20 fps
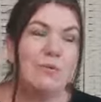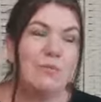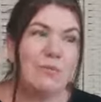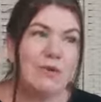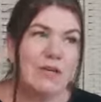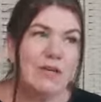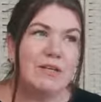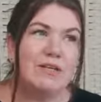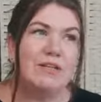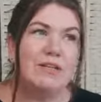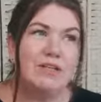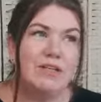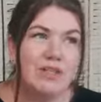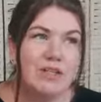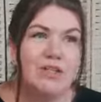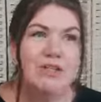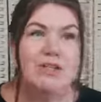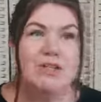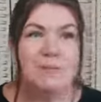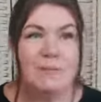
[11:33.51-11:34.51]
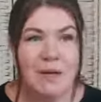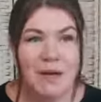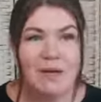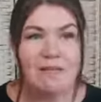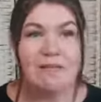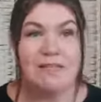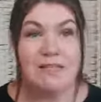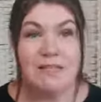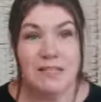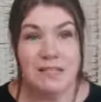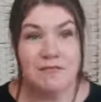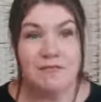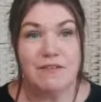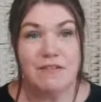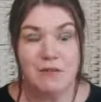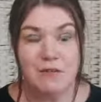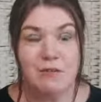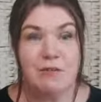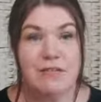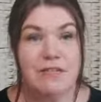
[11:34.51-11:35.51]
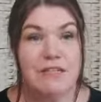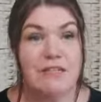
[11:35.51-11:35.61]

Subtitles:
we are duty bound as individuals.